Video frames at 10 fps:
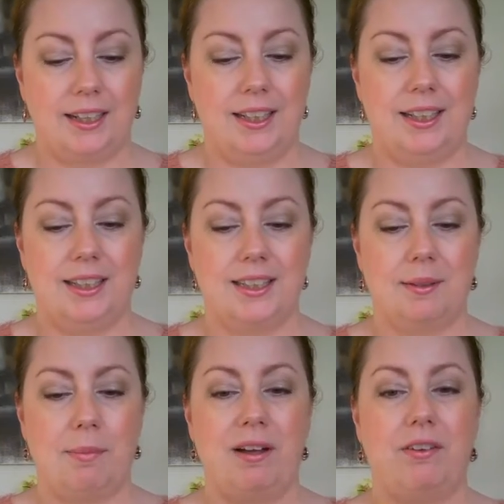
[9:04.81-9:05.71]
It is
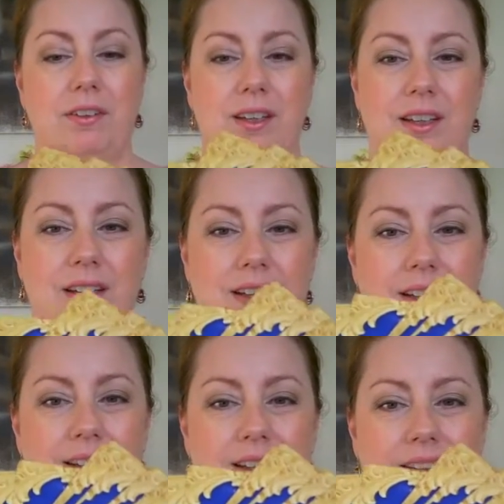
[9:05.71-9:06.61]
my,
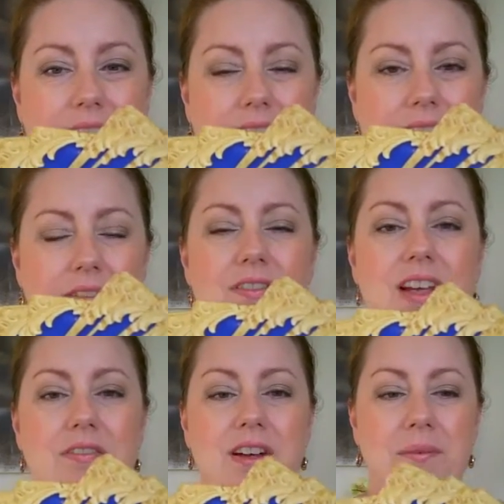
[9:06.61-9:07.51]

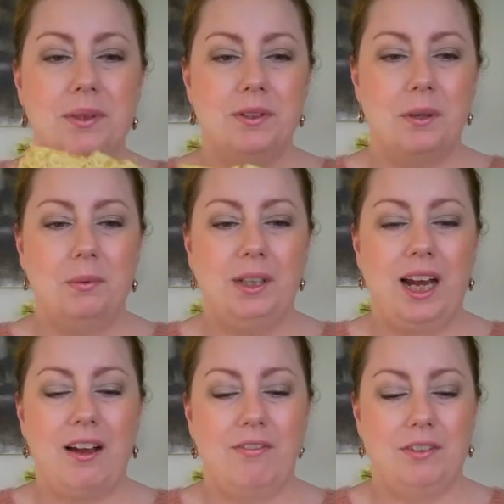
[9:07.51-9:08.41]
if I was only
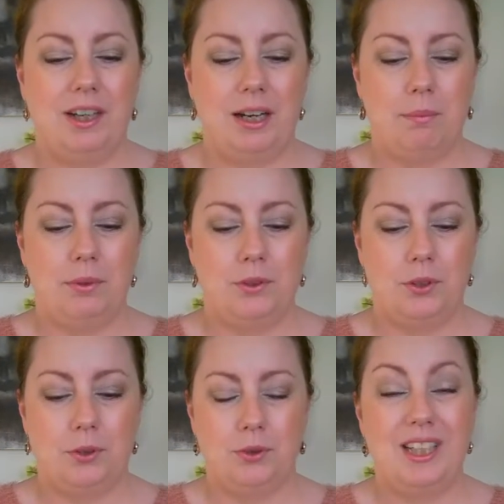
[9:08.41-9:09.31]
ever able
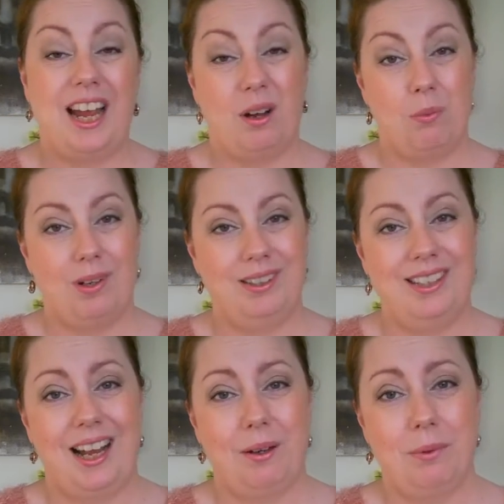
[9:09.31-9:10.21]
to take one
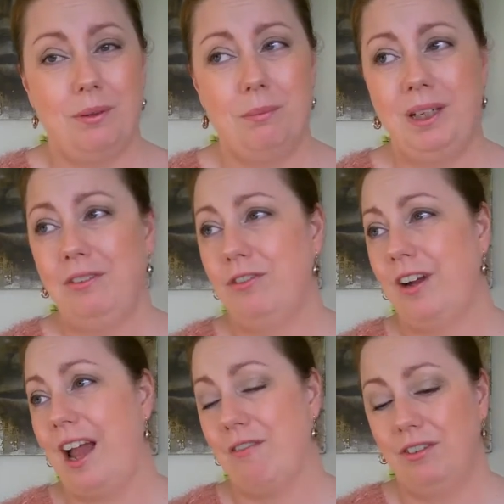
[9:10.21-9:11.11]
deck with me
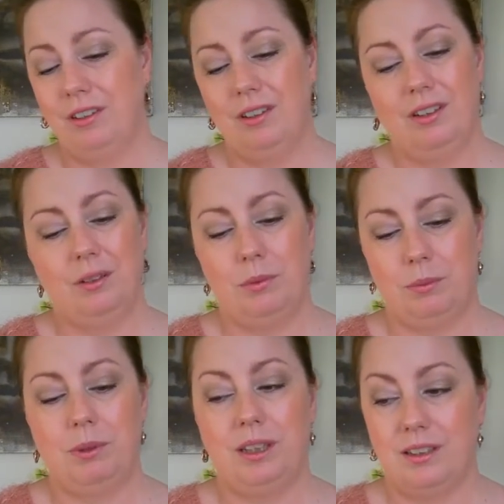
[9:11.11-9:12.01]
forever, it would
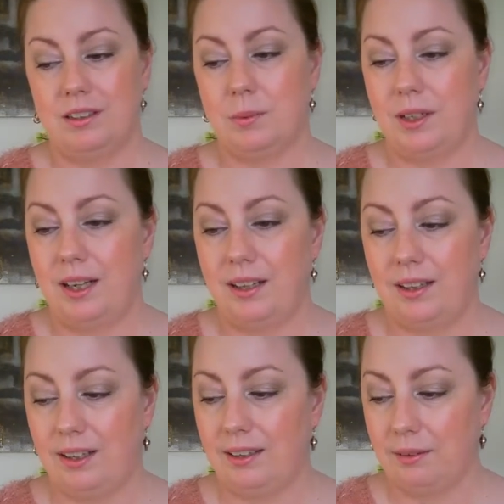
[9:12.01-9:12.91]
be this one, I
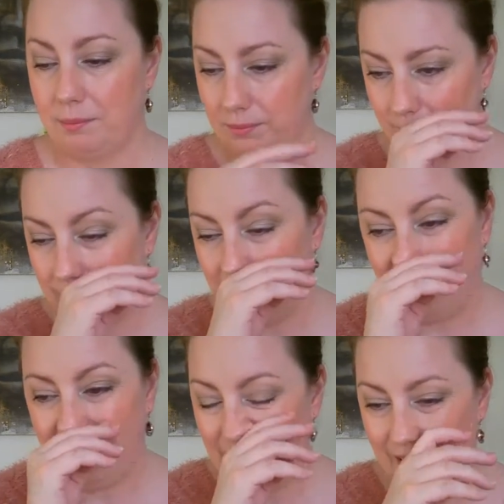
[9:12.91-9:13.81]
think.
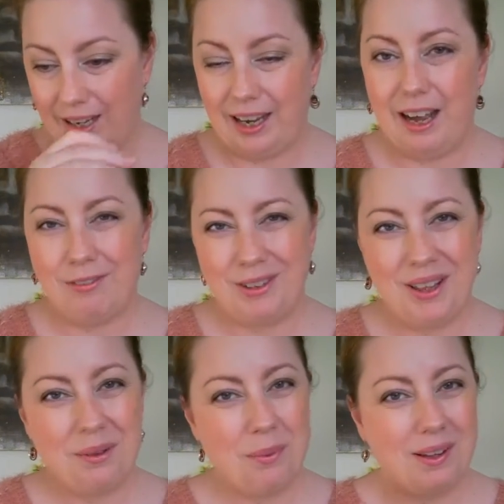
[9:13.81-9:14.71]
I have
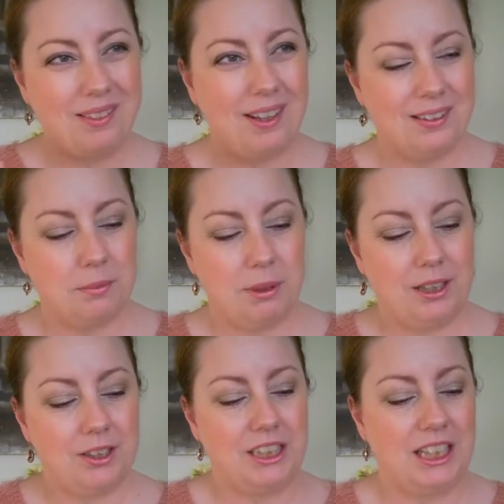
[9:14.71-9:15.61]
another one that's a big
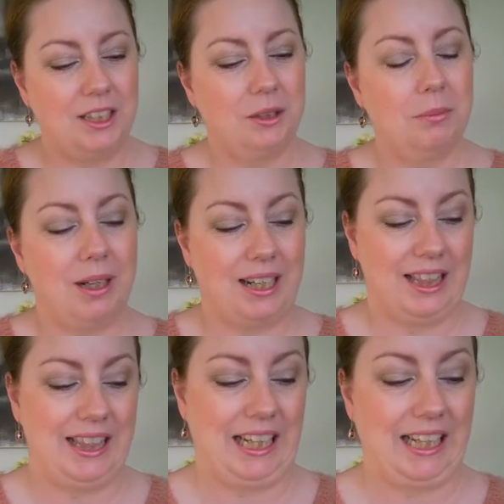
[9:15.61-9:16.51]
contender, but I
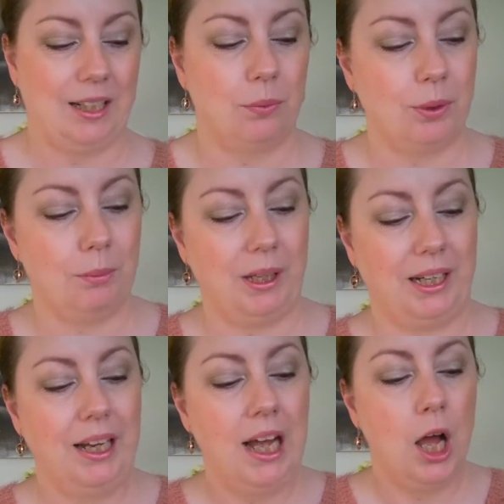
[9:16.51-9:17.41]
think it would
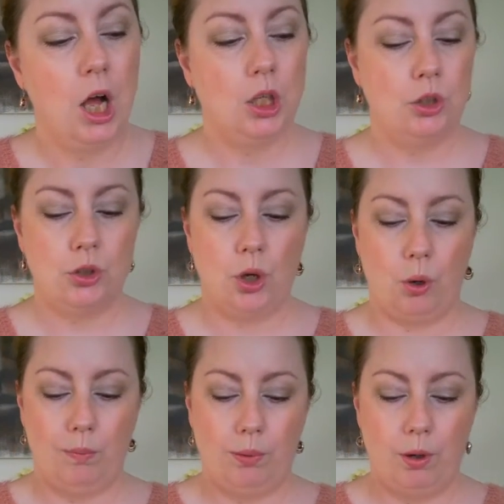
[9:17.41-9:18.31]
be.
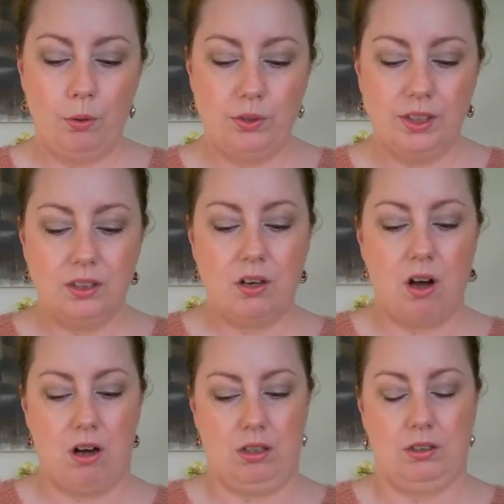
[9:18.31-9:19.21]
So pros and
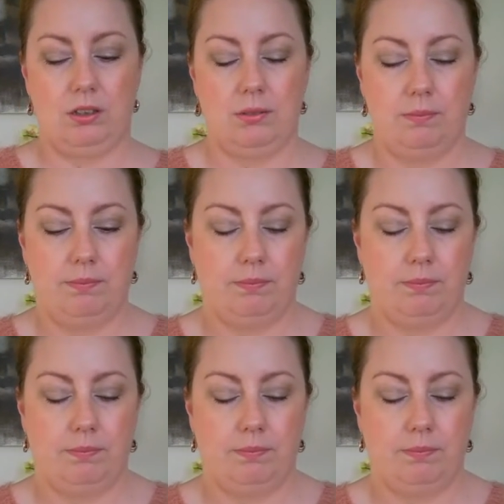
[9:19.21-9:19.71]
cons.